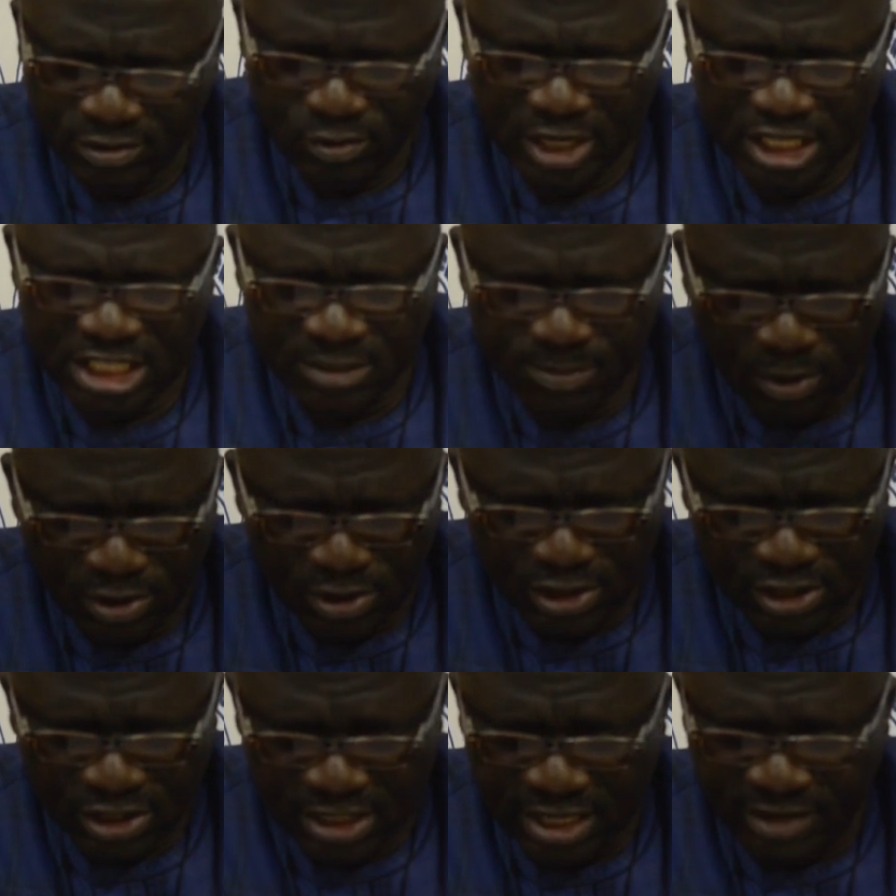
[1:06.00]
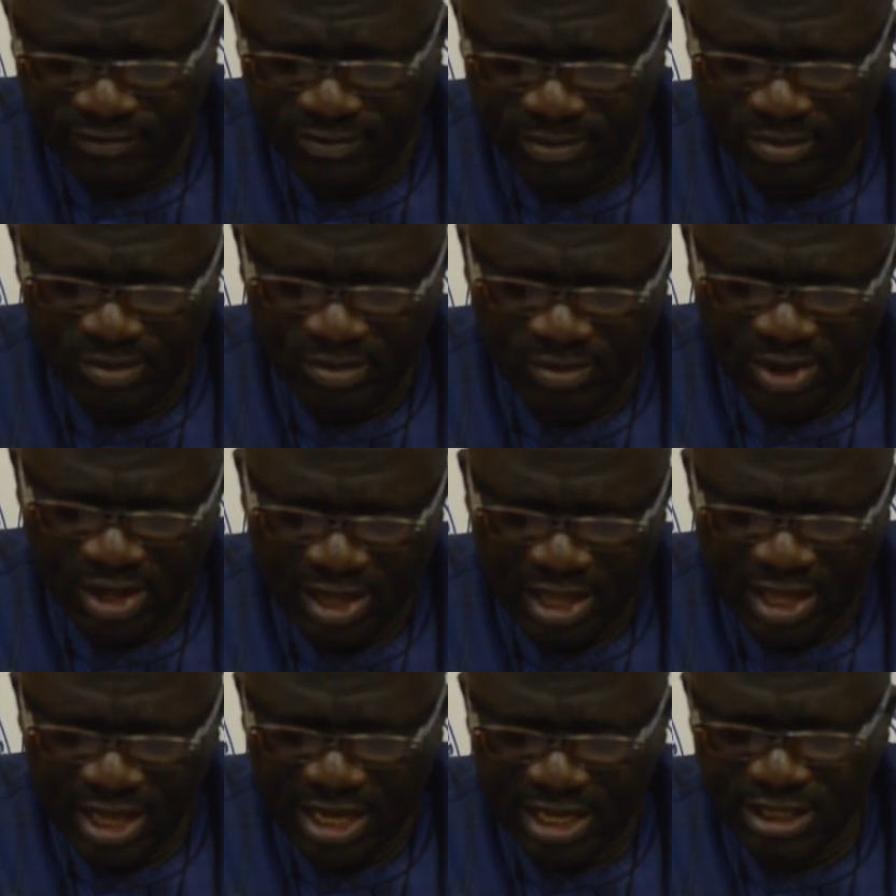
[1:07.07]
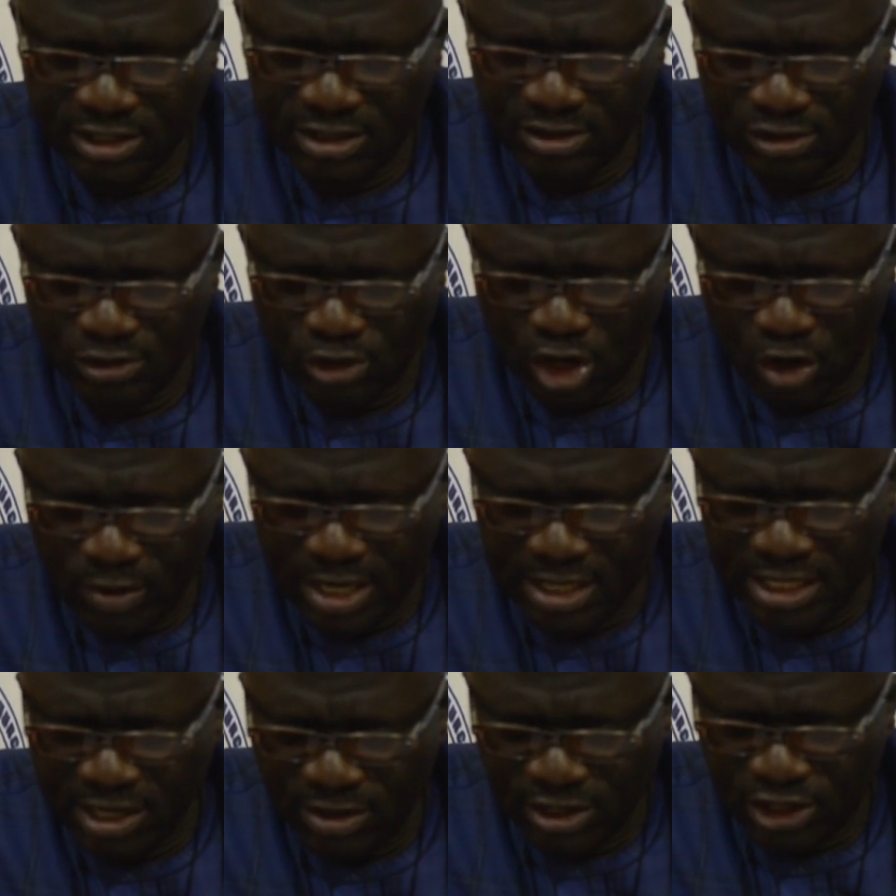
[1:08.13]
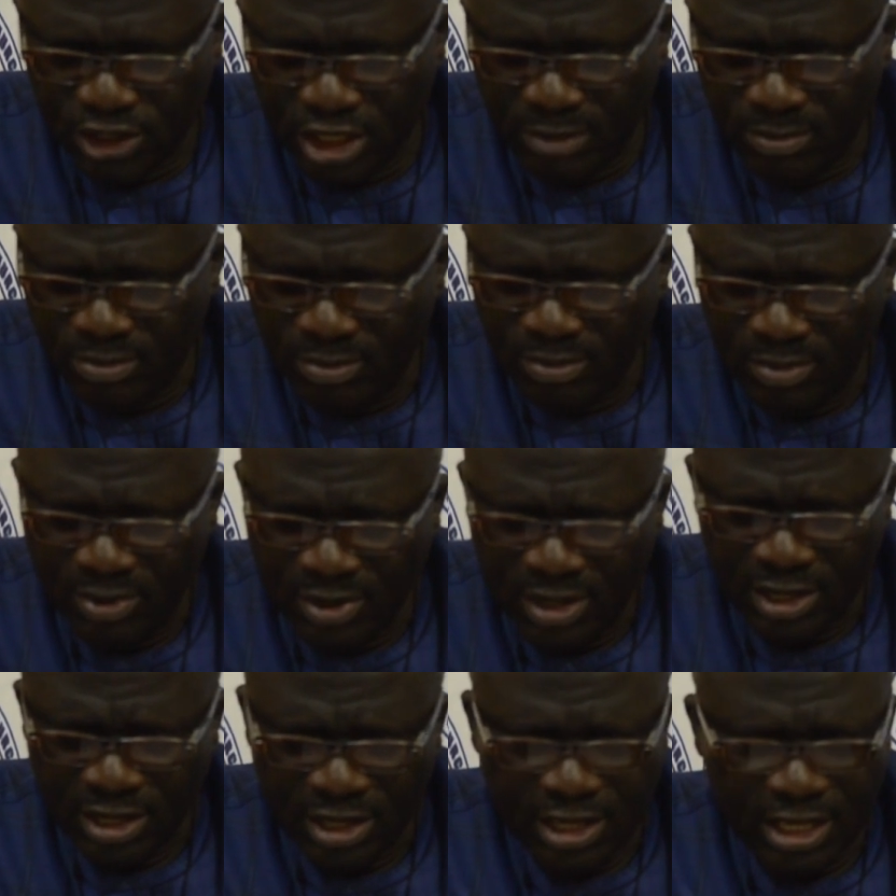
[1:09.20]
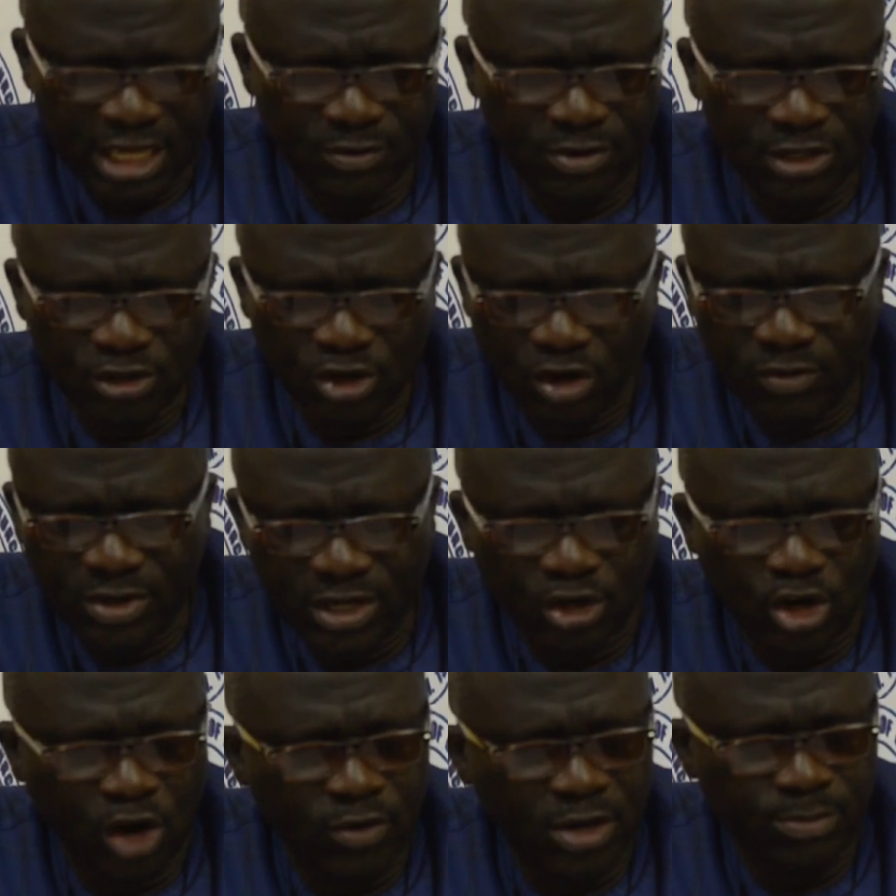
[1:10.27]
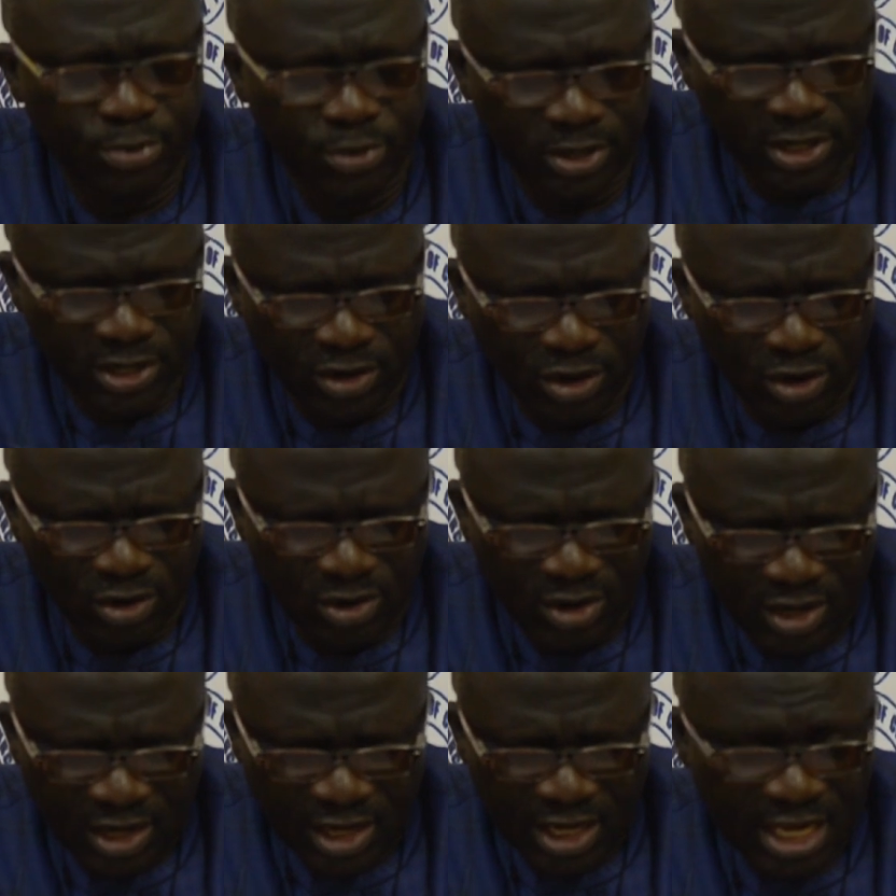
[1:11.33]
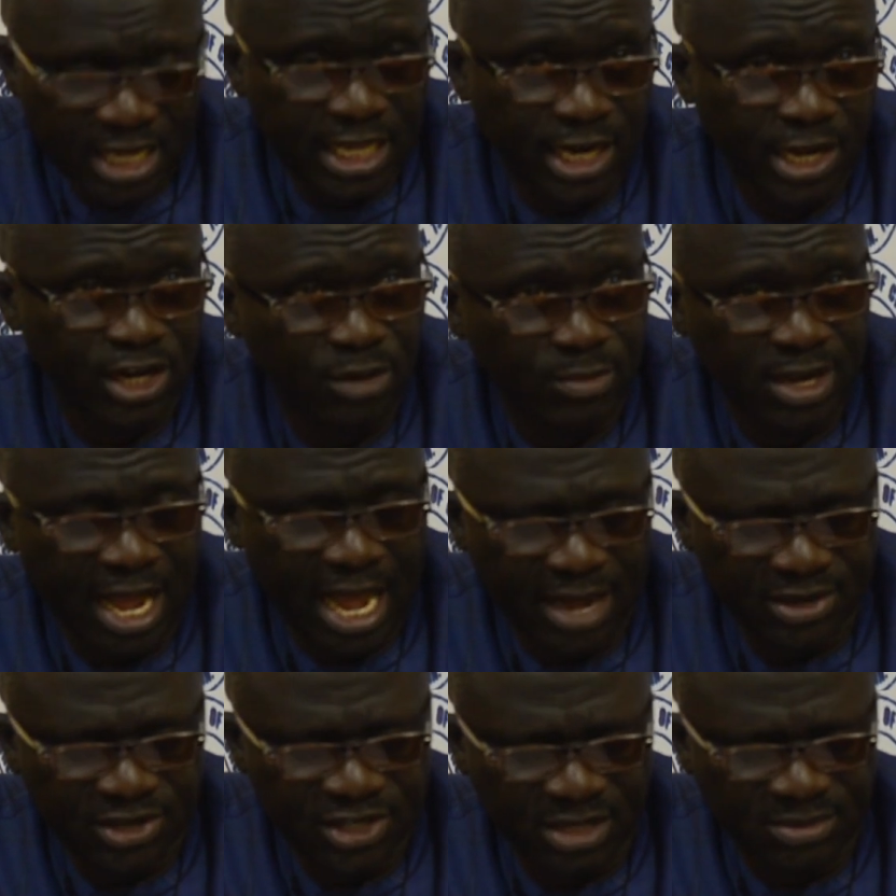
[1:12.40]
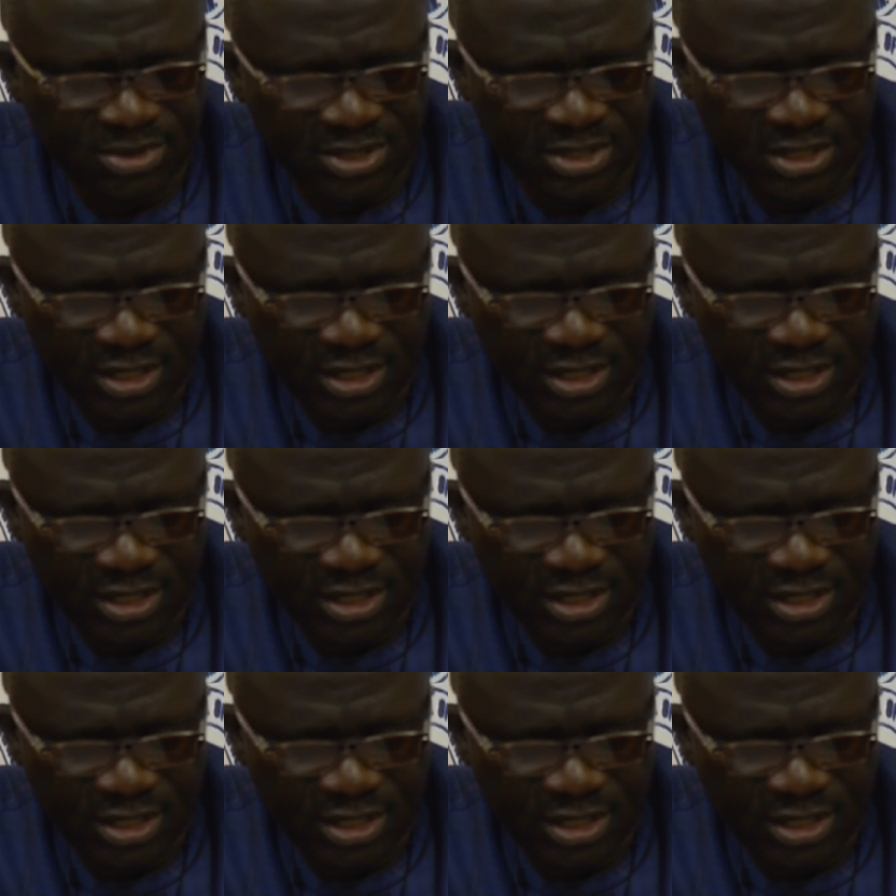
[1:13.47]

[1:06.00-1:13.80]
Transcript: responsive tolerant leadership in resolving the current political and economic hardships